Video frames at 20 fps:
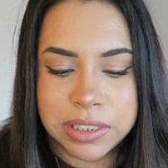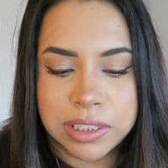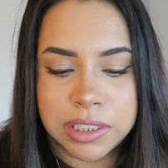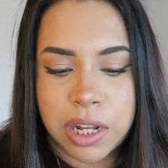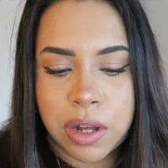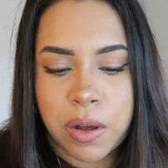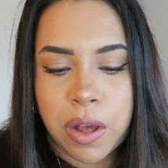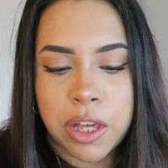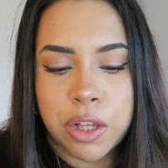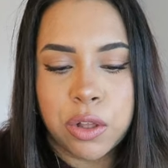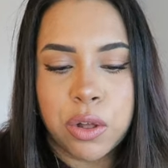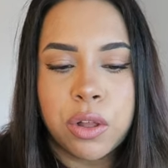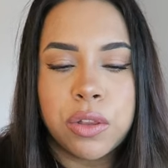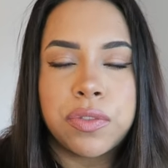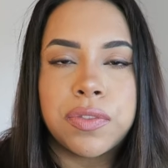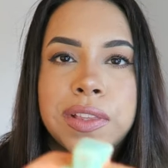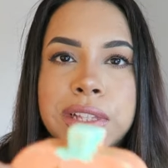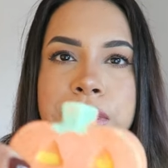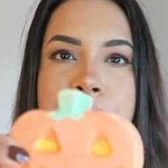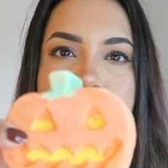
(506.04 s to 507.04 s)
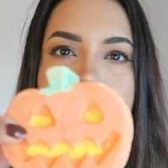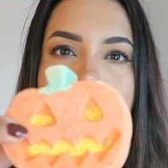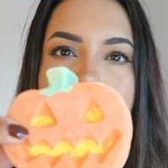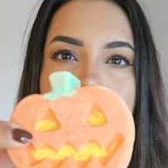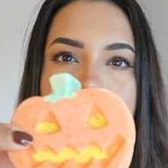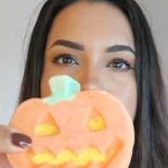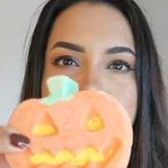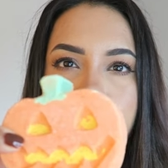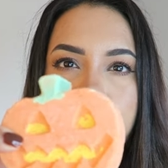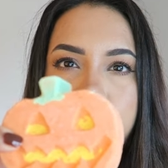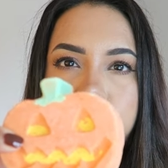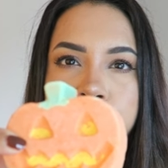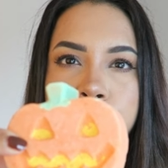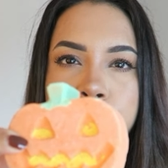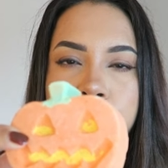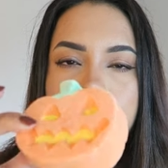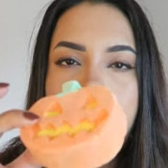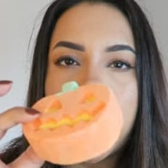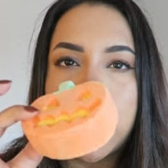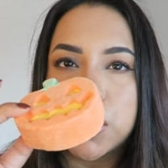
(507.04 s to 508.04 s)
So I got this bath bomb
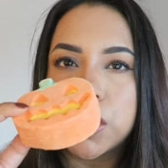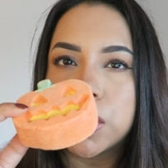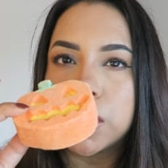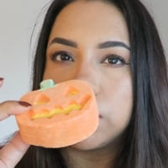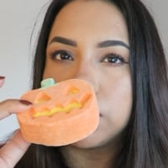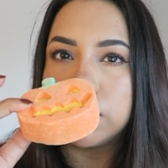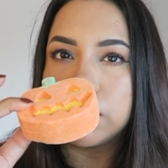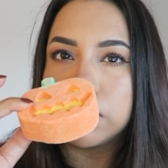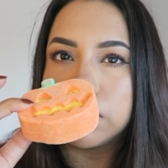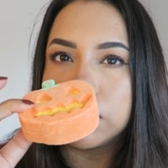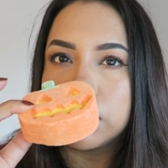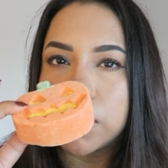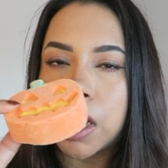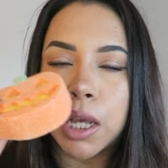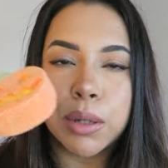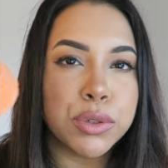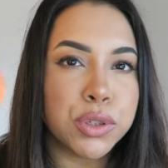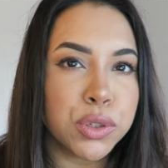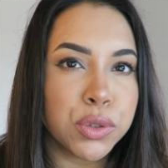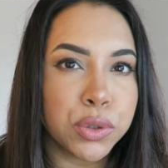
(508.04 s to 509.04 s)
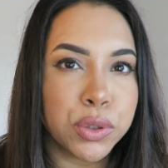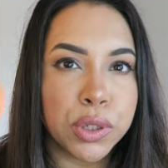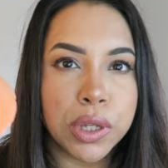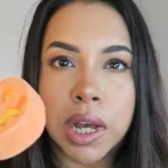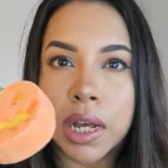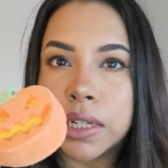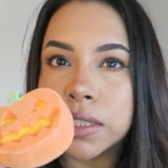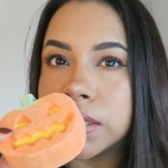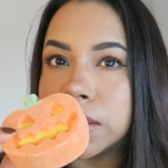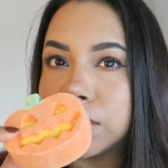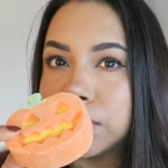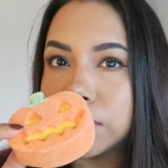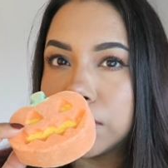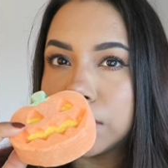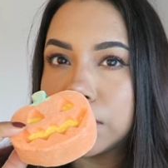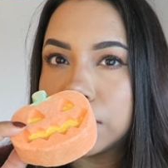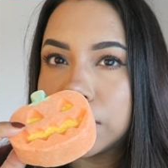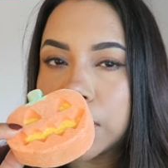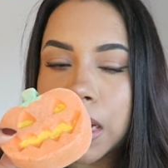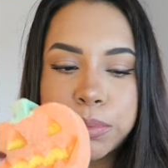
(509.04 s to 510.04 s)
from Lush. I'm sure you guys
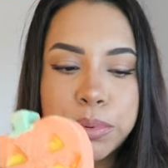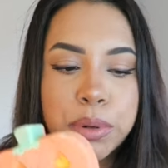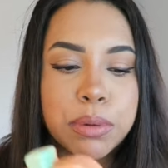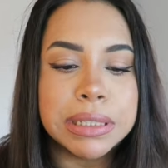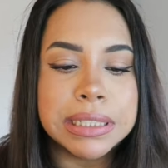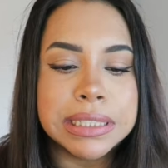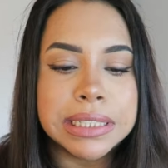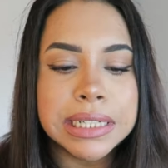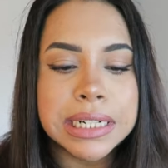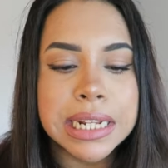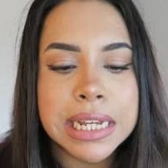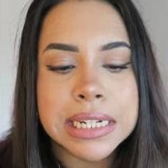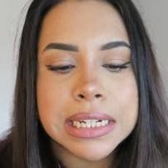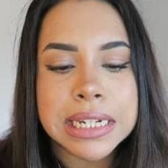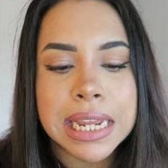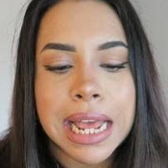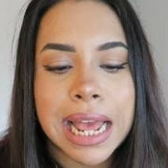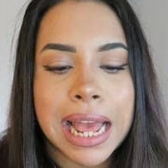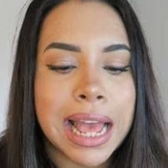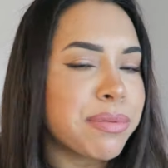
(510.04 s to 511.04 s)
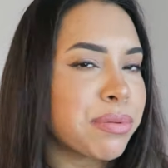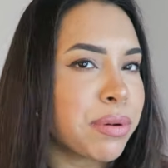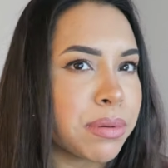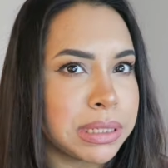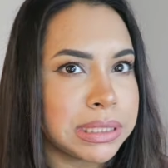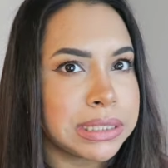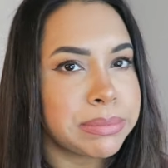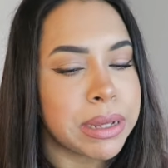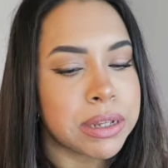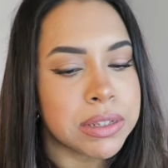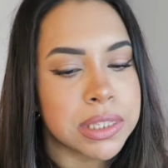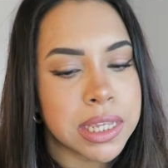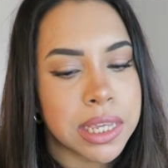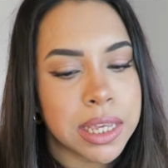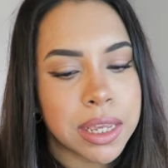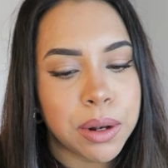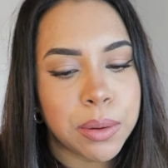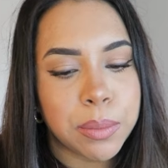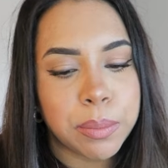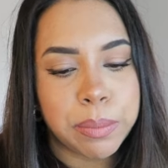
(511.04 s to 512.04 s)
have probably seen it, have probably smelled
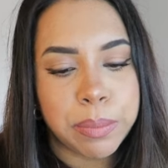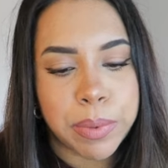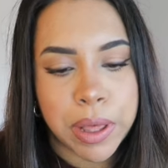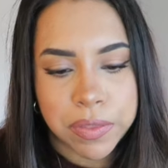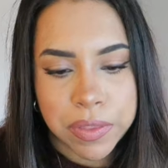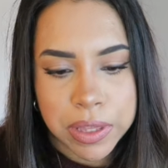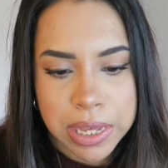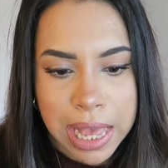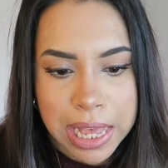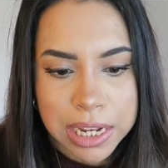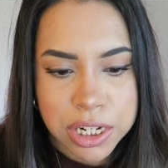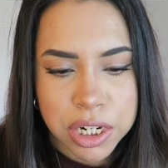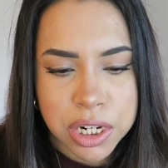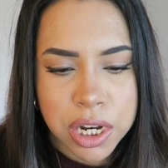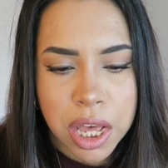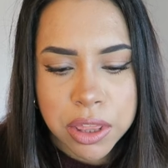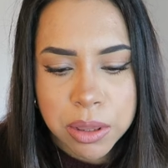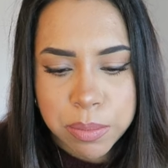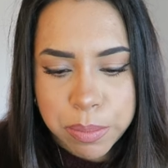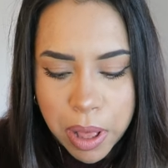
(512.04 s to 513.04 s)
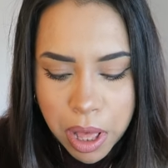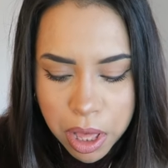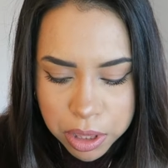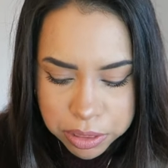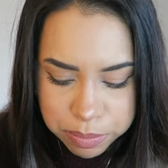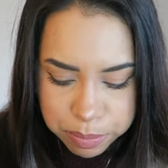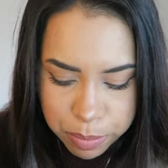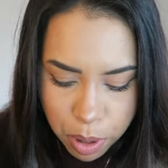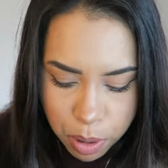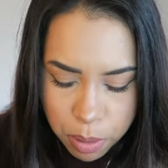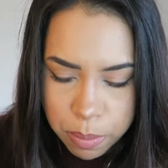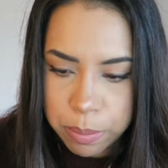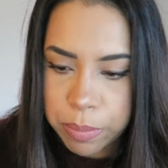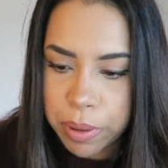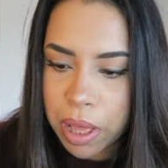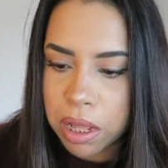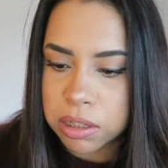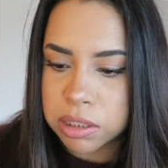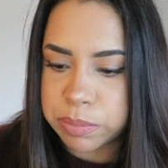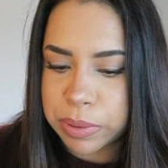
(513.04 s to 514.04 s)
it, but they had another bath bomb,
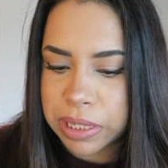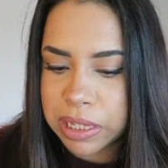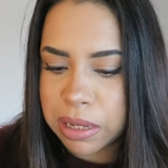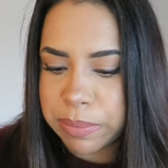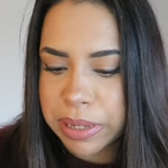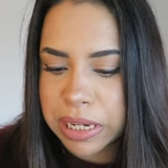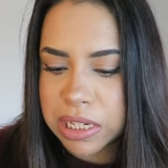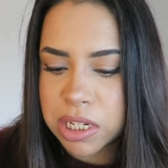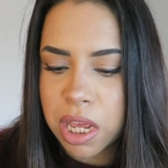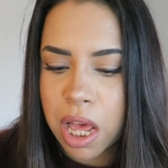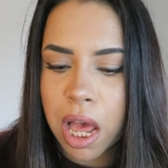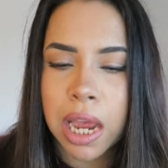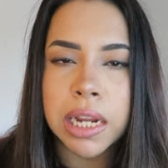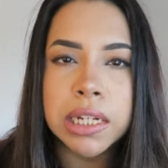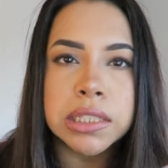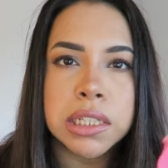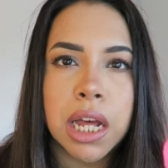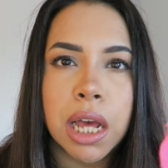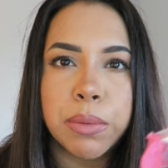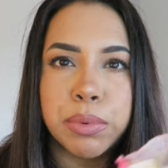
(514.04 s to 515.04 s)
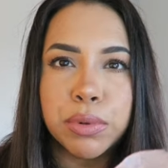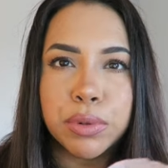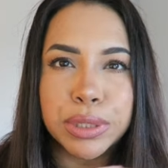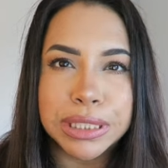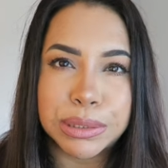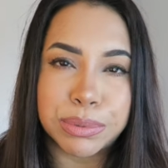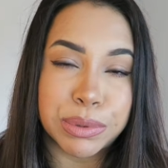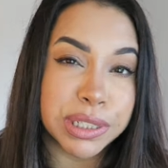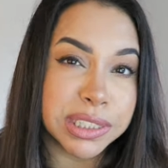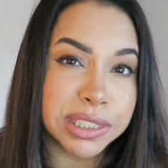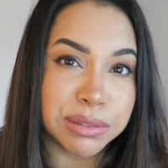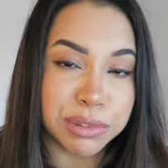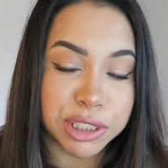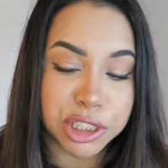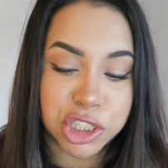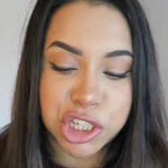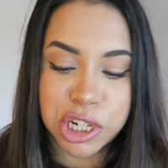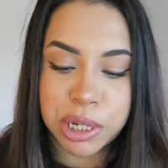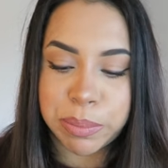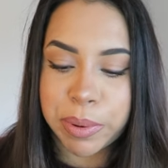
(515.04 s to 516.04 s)
but I was being a bit tight, so I bought this one because it
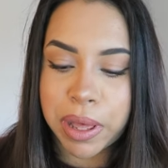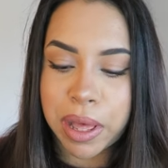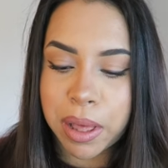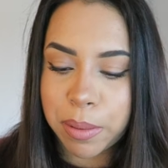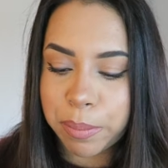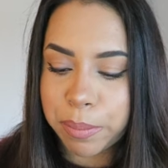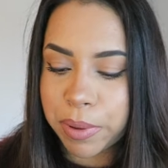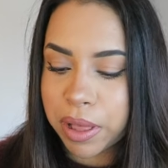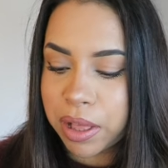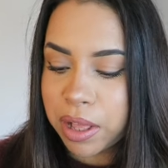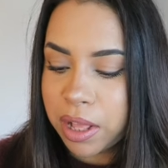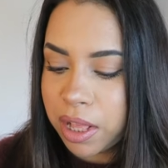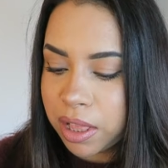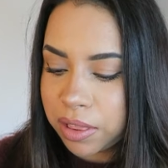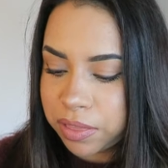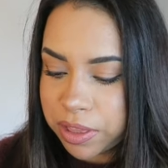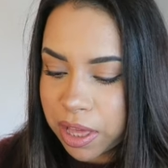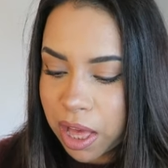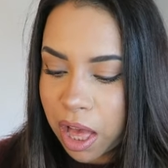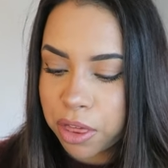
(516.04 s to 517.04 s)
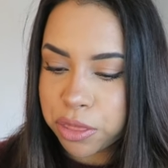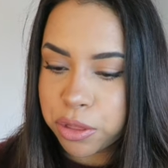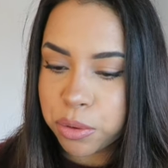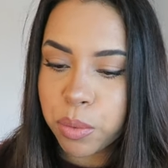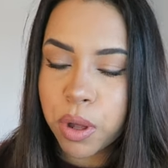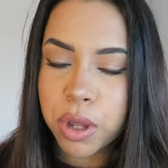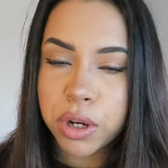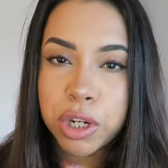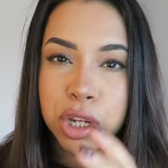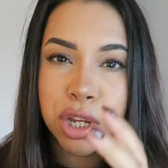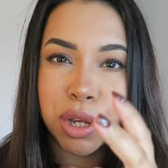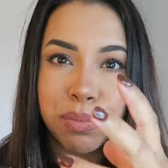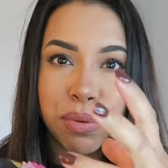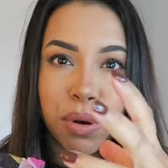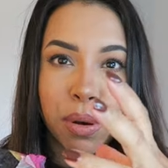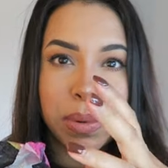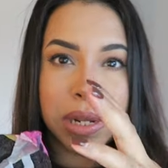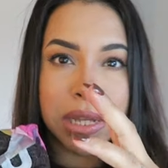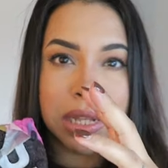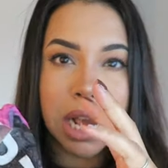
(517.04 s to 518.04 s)
was cheaper. But the other one you could
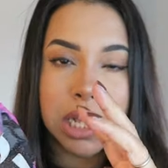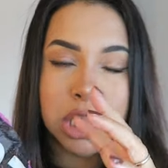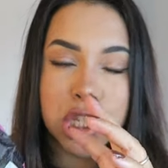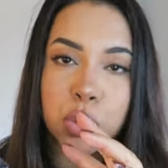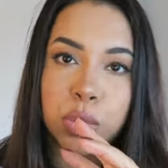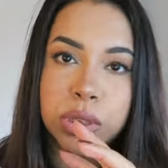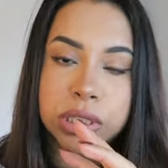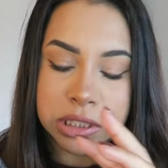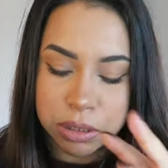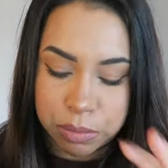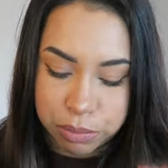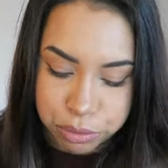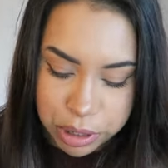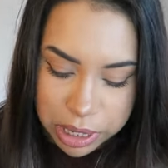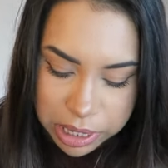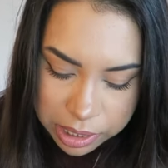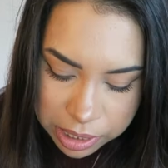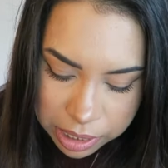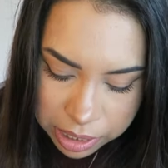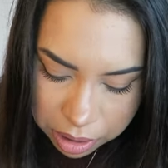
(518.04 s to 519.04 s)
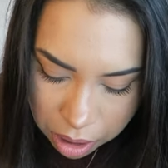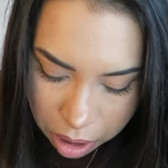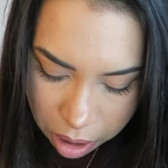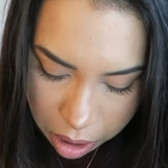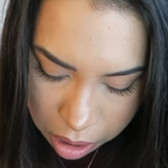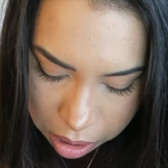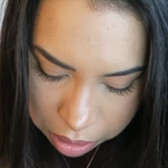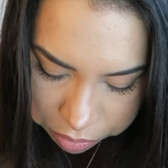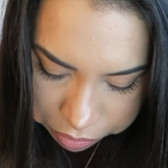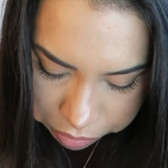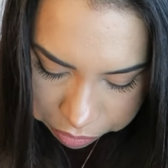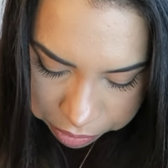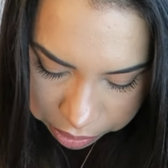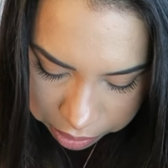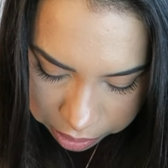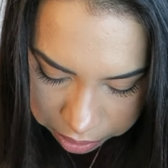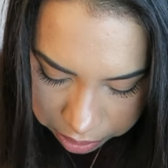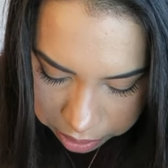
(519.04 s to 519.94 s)
probably like twist and break in half.